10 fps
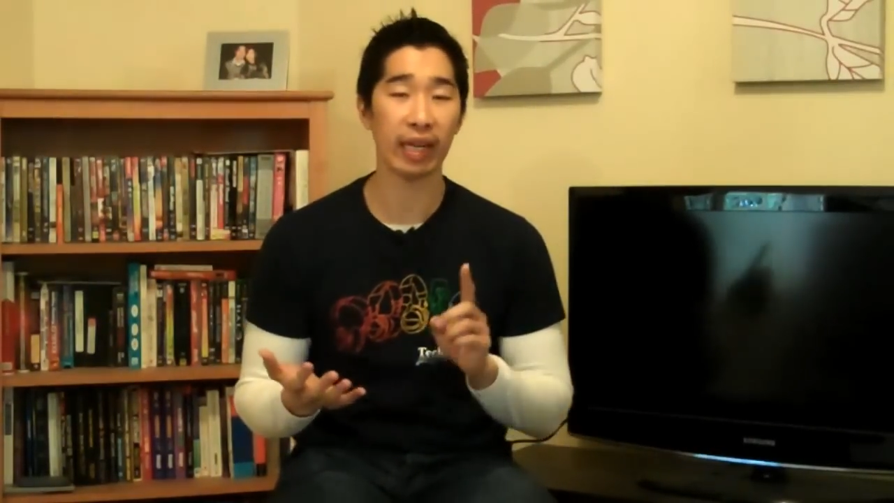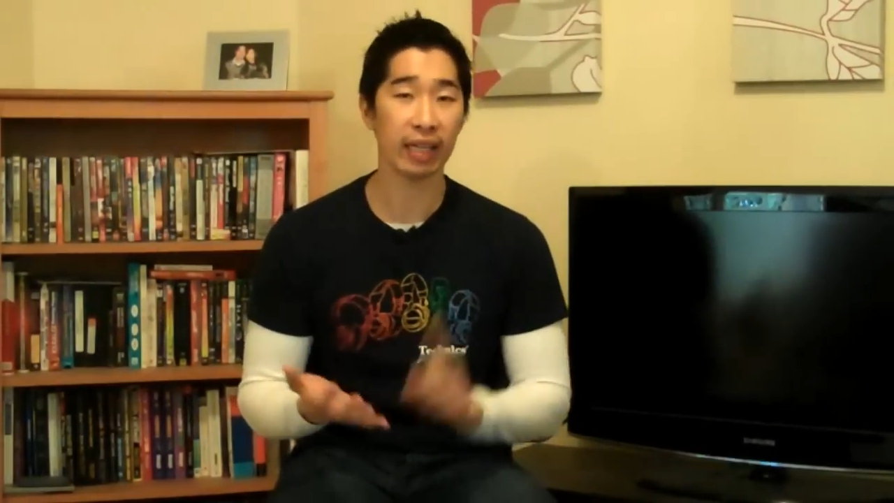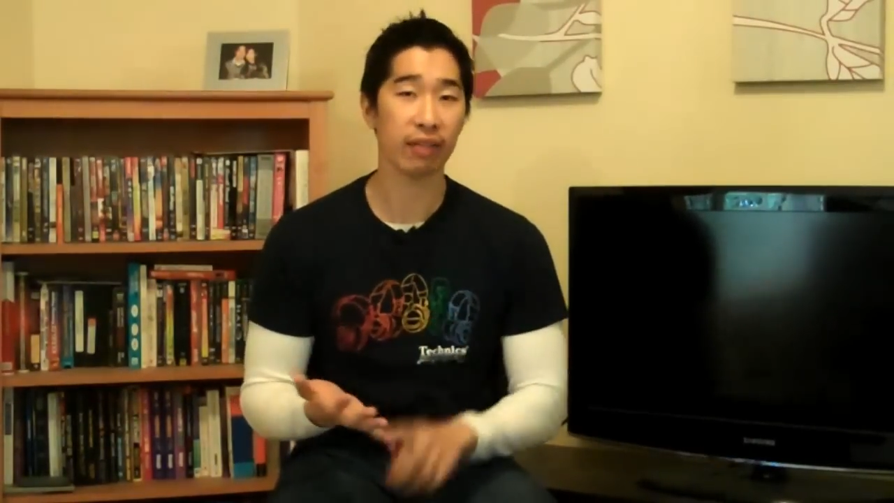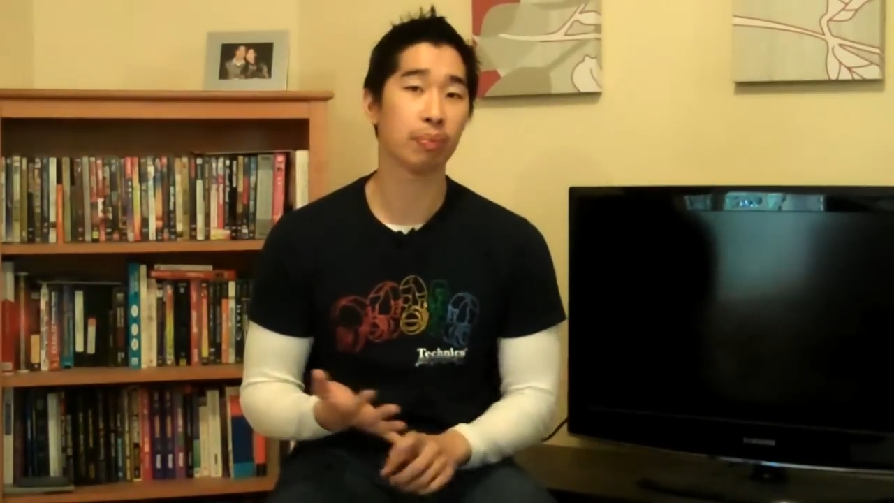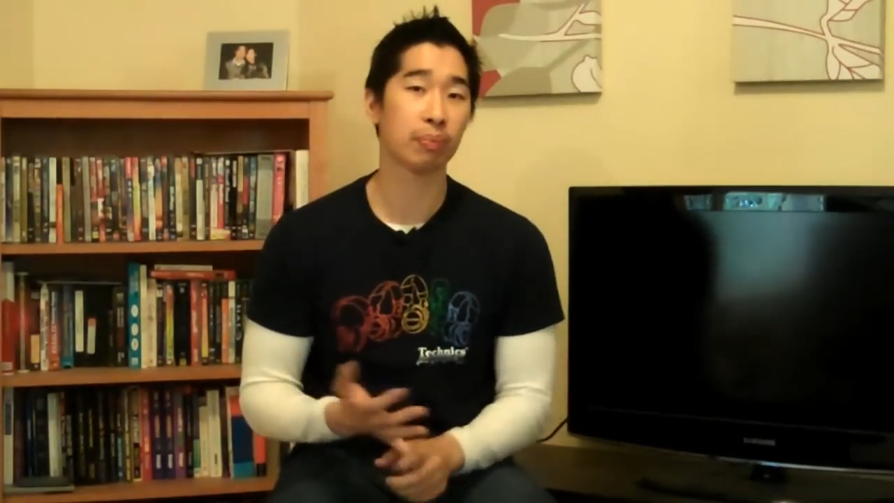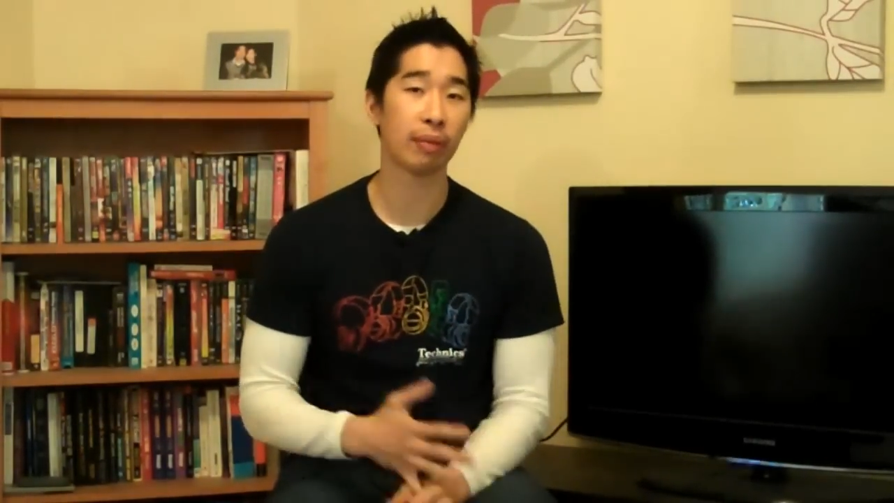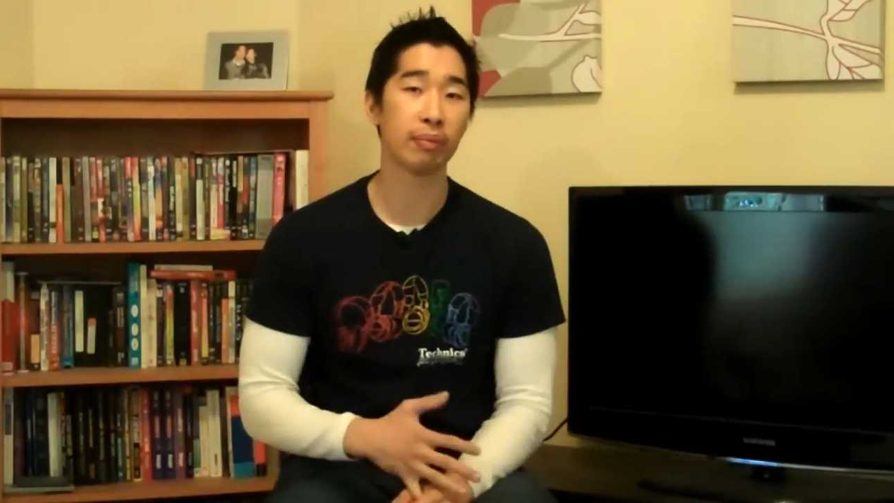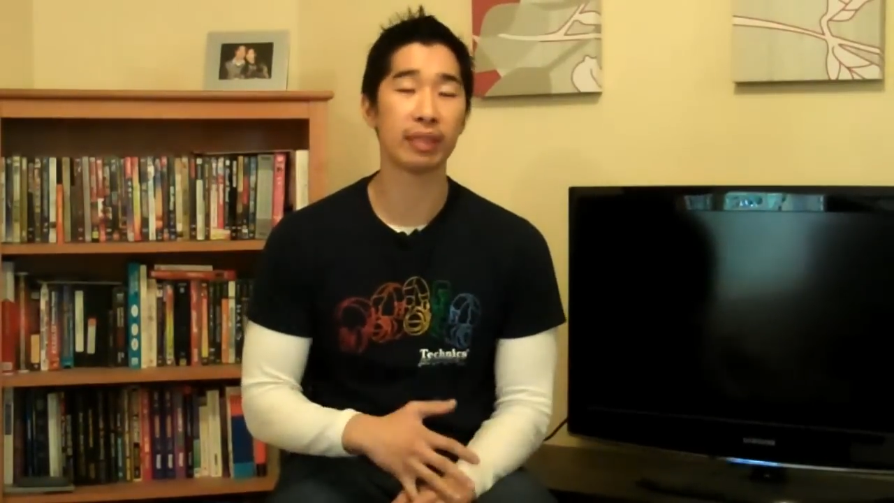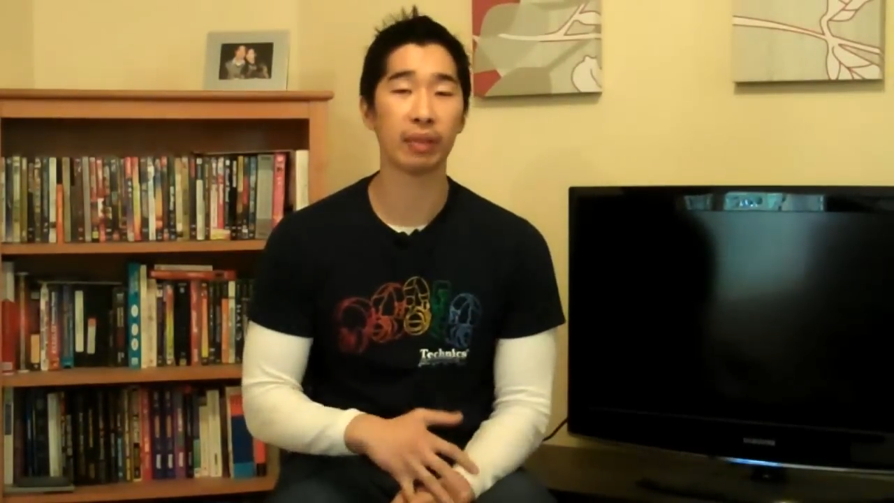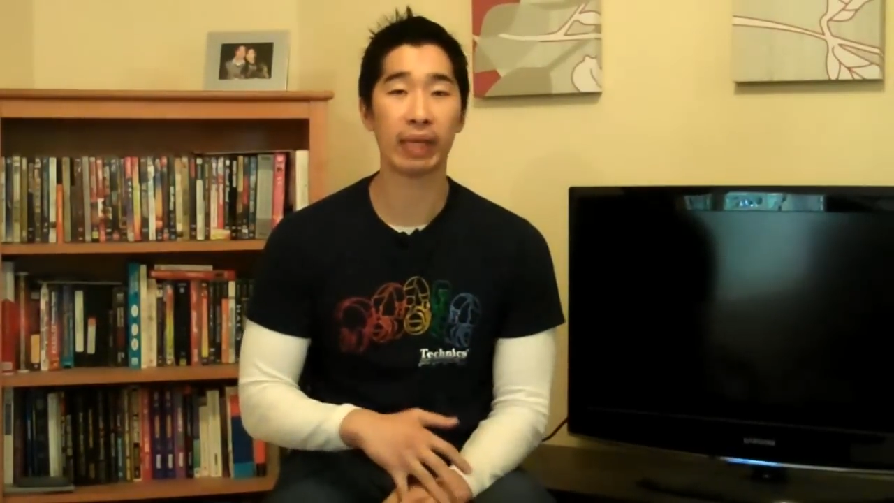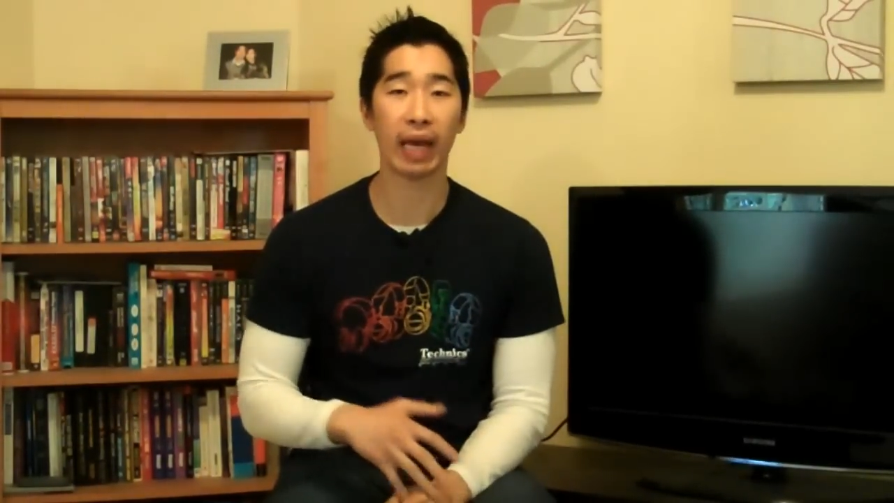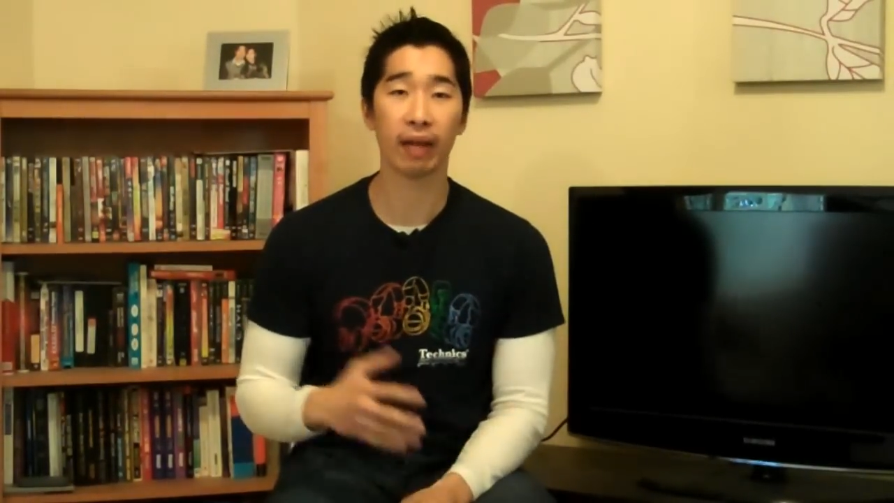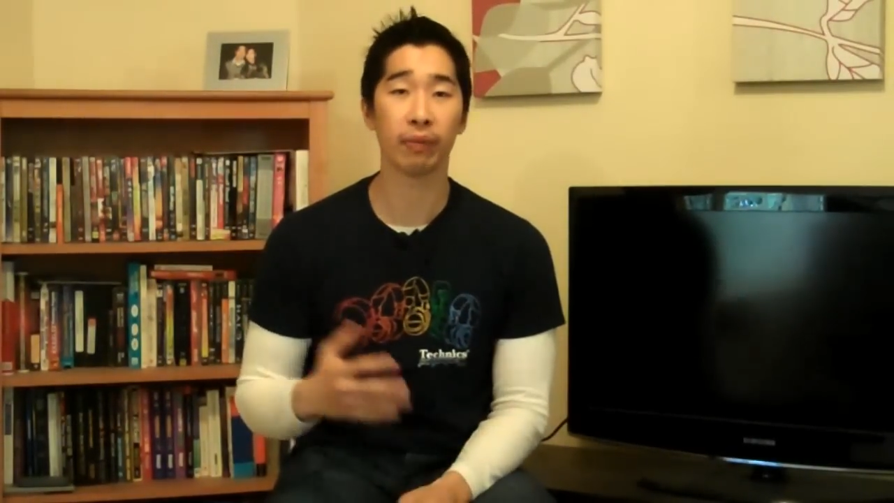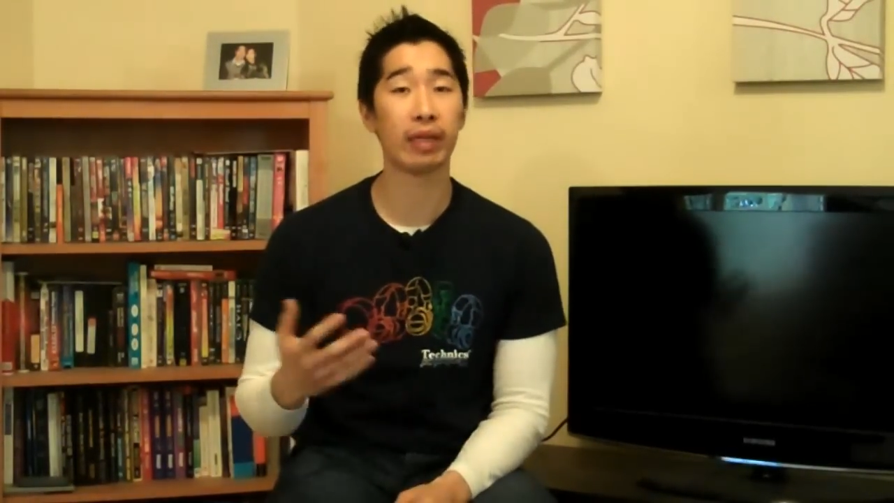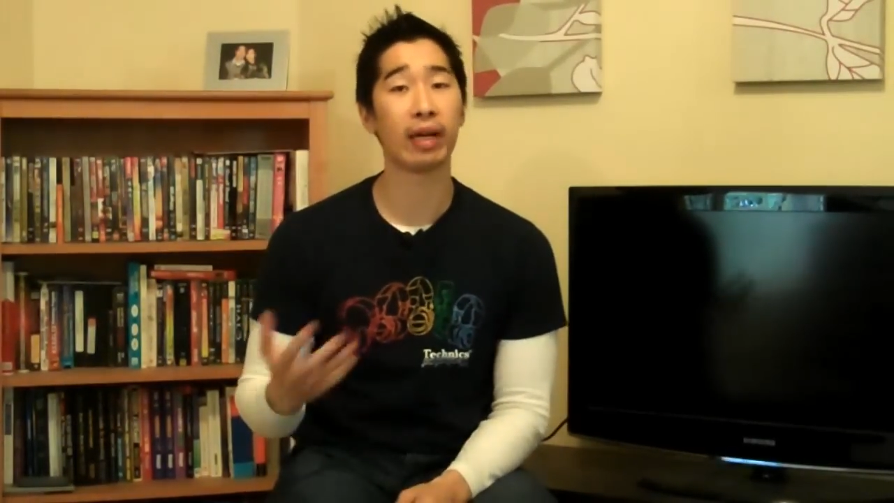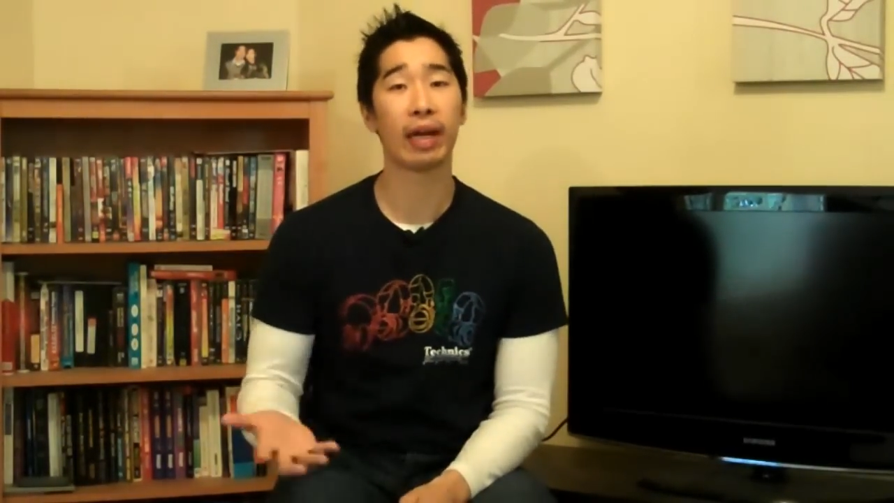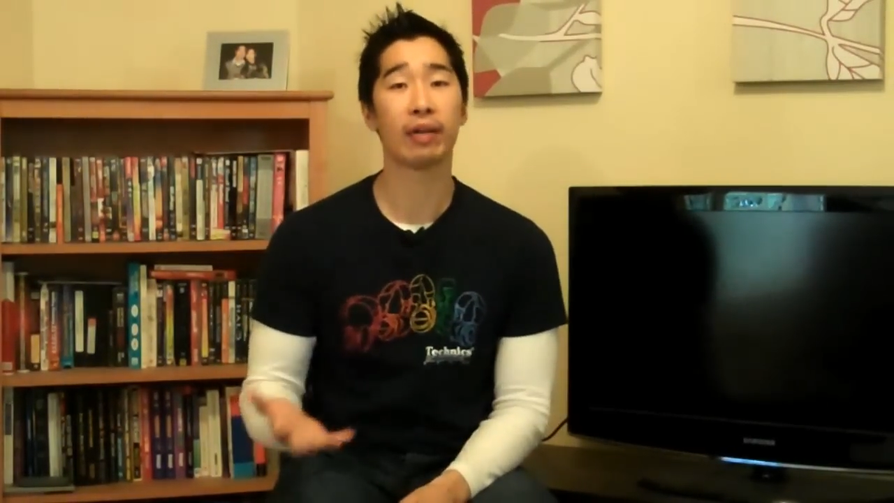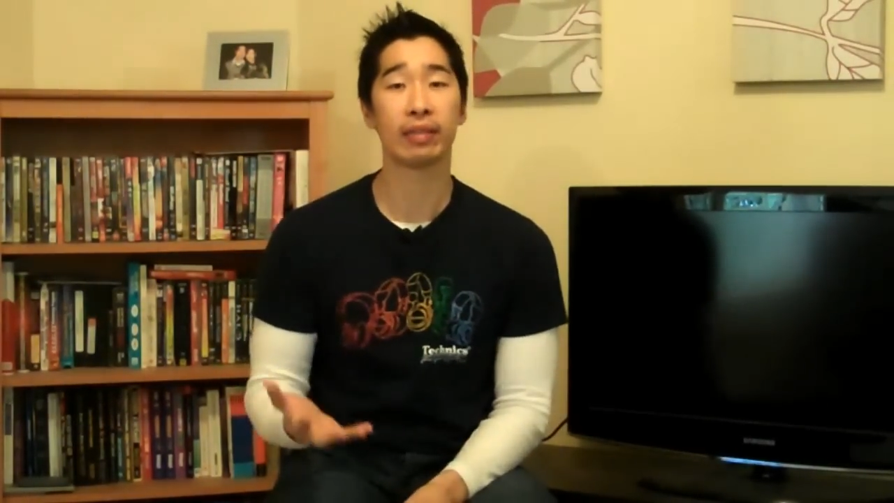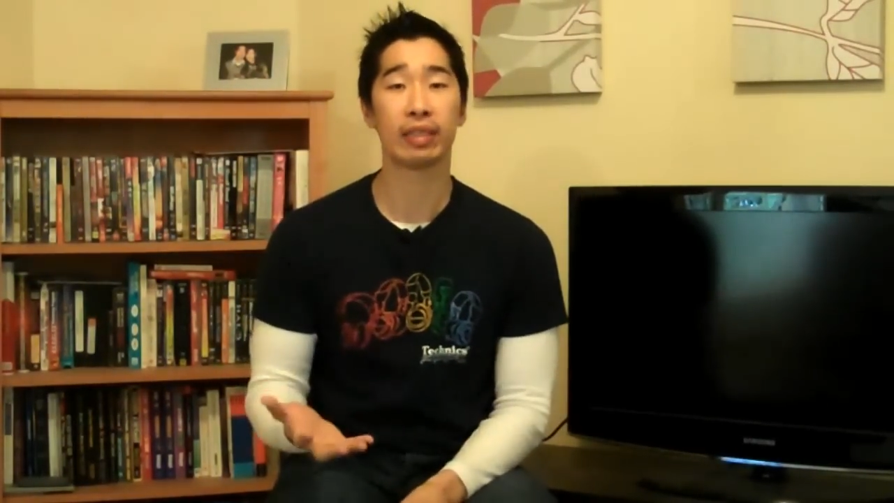any of the problems that we had when I